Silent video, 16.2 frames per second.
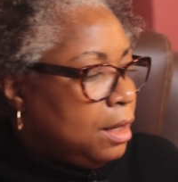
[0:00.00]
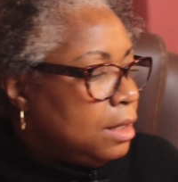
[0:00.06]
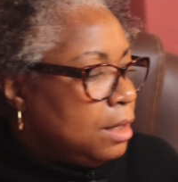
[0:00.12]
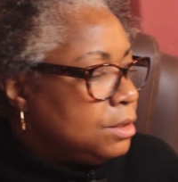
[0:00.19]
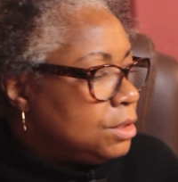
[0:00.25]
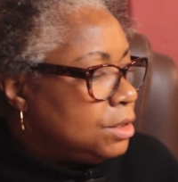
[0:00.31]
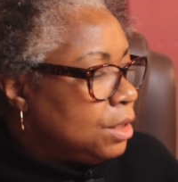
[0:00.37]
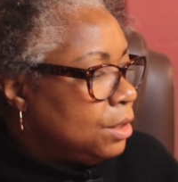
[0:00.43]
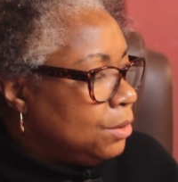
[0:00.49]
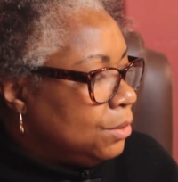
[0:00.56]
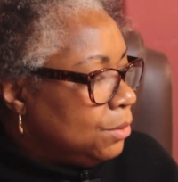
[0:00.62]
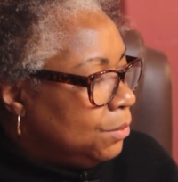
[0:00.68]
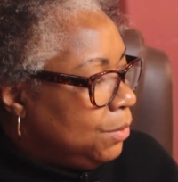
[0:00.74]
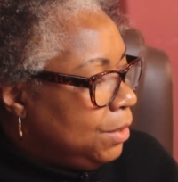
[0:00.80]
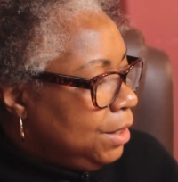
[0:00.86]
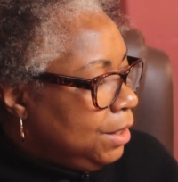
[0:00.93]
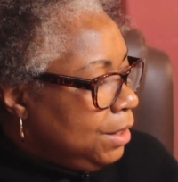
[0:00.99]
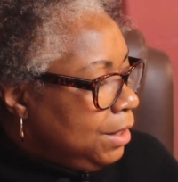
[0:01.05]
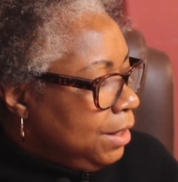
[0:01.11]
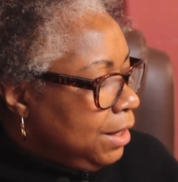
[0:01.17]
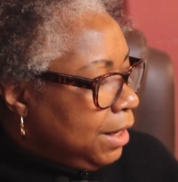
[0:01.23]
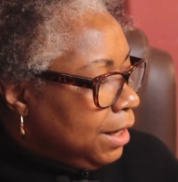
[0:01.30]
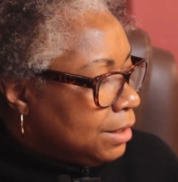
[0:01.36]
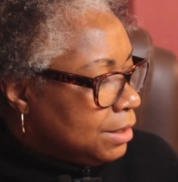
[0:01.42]
And so,
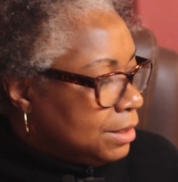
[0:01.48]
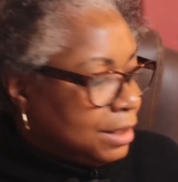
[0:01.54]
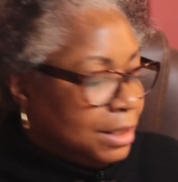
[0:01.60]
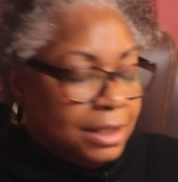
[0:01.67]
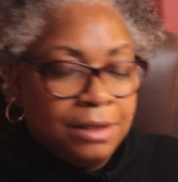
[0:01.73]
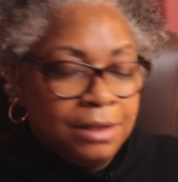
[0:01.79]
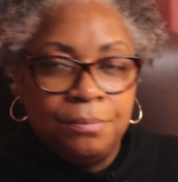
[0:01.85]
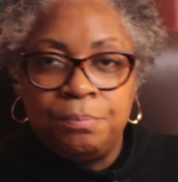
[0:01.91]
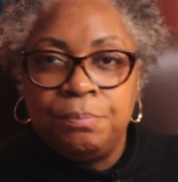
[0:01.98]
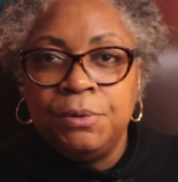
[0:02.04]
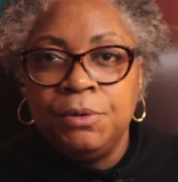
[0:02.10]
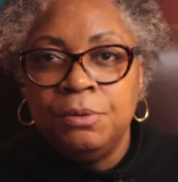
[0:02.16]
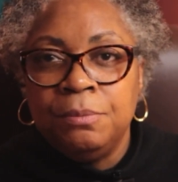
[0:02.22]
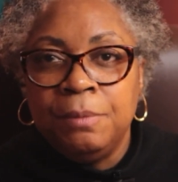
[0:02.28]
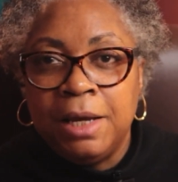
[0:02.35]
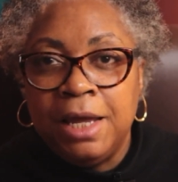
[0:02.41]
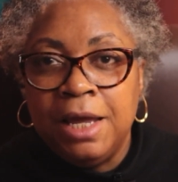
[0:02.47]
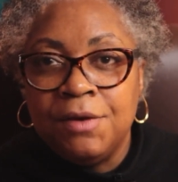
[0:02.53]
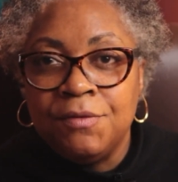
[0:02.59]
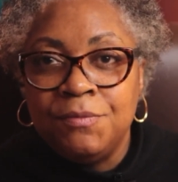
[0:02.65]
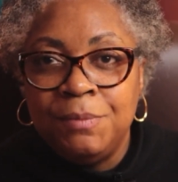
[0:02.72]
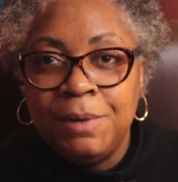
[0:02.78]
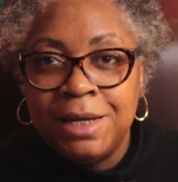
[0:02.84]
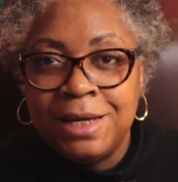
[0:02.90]
boom, I
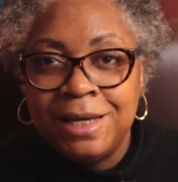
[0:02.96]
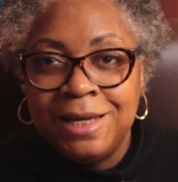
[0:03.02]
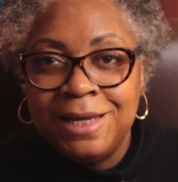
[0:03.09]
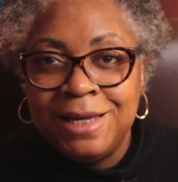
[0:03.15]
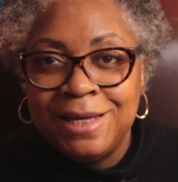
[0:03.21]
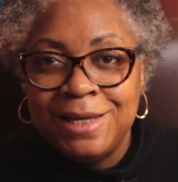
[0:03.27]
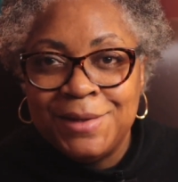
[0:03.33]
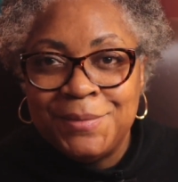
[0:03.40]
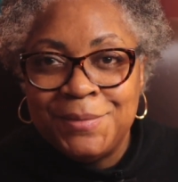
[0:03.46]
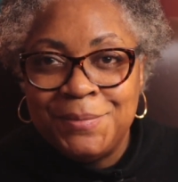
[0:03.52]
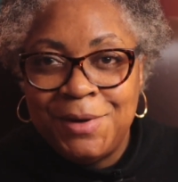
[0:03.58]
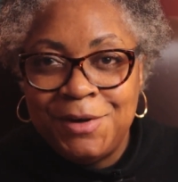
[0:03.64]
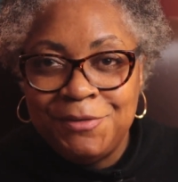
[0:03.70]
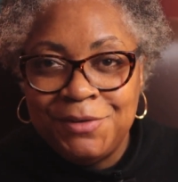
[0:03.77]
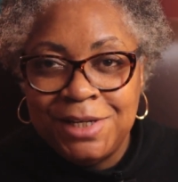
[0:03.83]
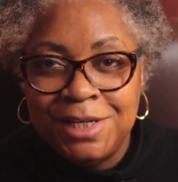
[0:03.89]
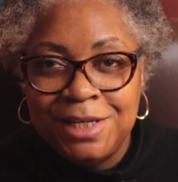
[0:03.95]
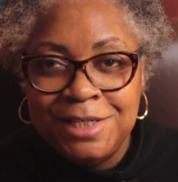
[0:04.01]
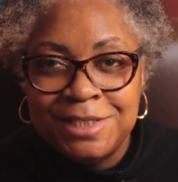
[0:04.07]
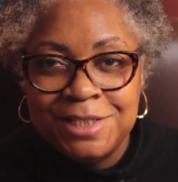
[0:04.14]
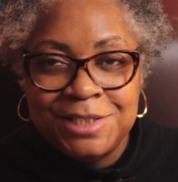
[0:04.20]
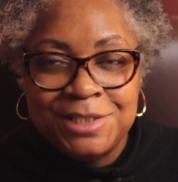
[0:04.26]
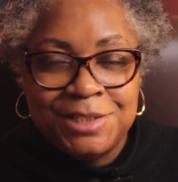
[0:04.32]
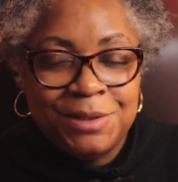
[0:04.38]
have my
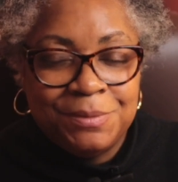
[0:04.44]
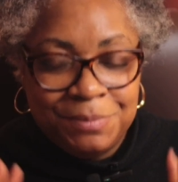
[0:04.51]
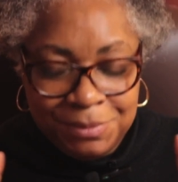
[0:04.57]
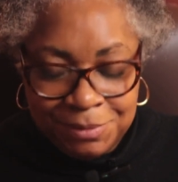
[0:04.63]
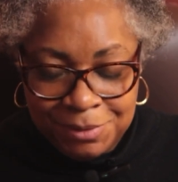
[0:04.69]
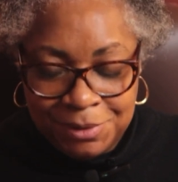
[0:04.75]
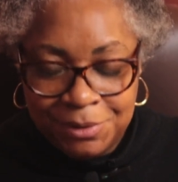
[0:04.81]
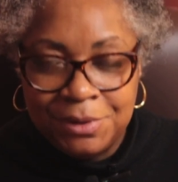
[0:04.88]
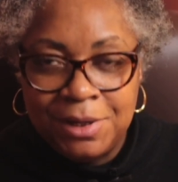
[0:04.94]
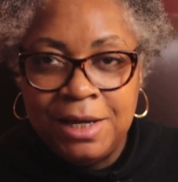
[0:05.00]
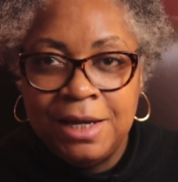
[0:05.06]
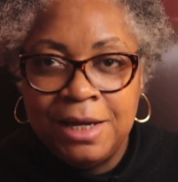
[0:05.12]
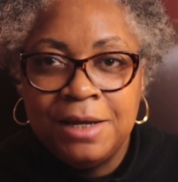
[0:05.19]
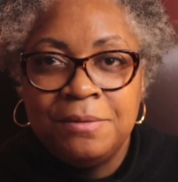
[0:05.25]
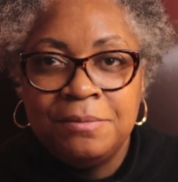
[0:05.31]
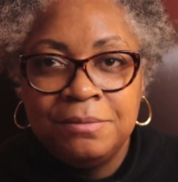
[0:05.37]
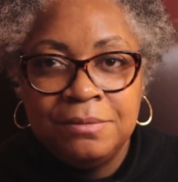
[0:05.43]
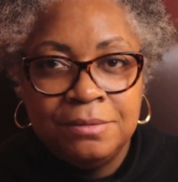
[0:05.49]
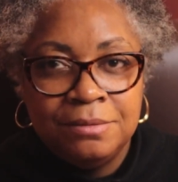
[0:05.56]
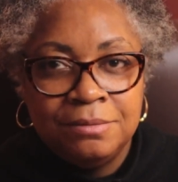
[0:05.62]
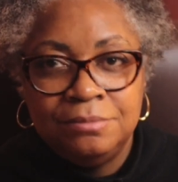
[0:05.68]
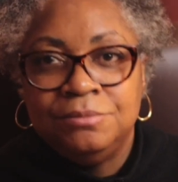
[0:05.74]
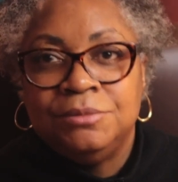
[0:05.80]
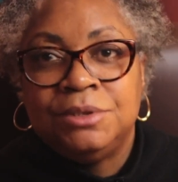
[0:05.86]
relationship. Okay,
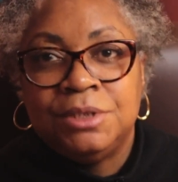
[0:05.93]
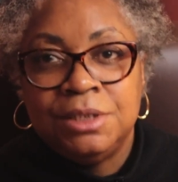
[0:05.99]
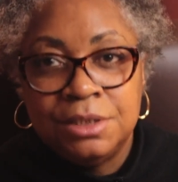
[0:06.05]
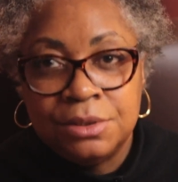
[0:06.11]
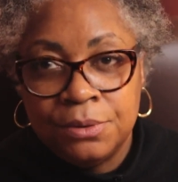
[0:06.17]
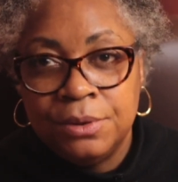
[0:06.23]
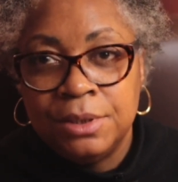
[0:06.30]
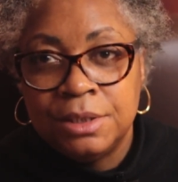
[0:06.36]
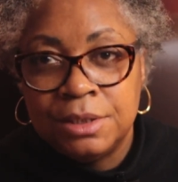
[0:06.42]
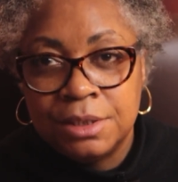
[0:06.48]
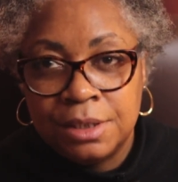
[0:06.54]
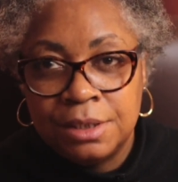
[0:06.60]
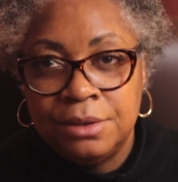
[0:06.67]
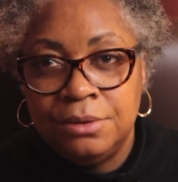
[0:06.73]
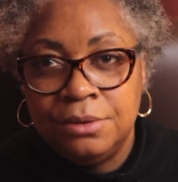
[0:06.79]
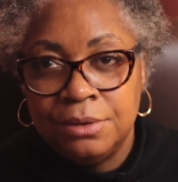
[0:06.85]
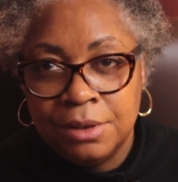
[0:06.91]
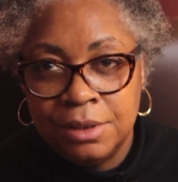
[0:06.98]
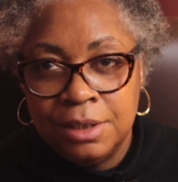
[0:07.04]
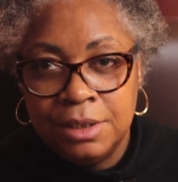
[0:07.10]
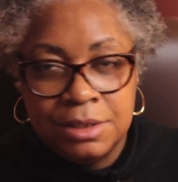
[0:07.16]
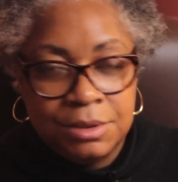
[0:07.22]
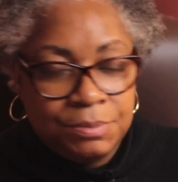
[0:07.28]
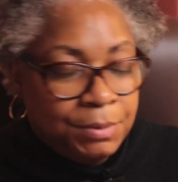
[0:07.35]
she's going to kill her
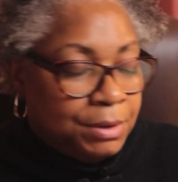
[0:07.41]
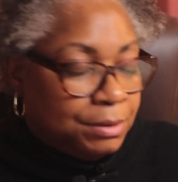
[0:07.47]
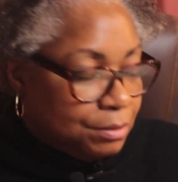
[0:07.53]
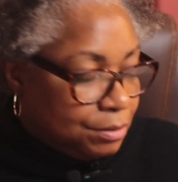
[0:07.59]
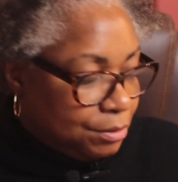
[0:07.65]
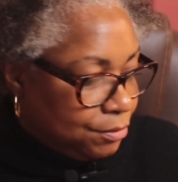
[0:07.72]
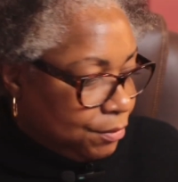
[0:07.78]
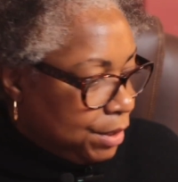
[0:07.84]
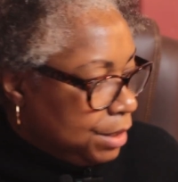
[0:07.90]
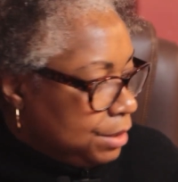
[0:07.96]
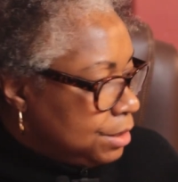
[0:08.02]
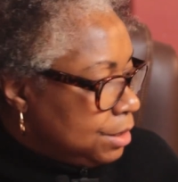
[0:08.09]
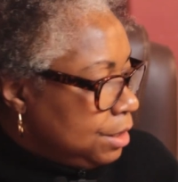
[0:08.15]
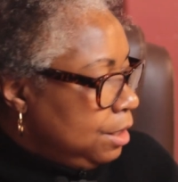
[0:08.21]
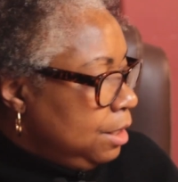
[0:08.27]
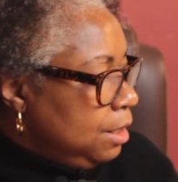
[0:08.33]
husband. Great.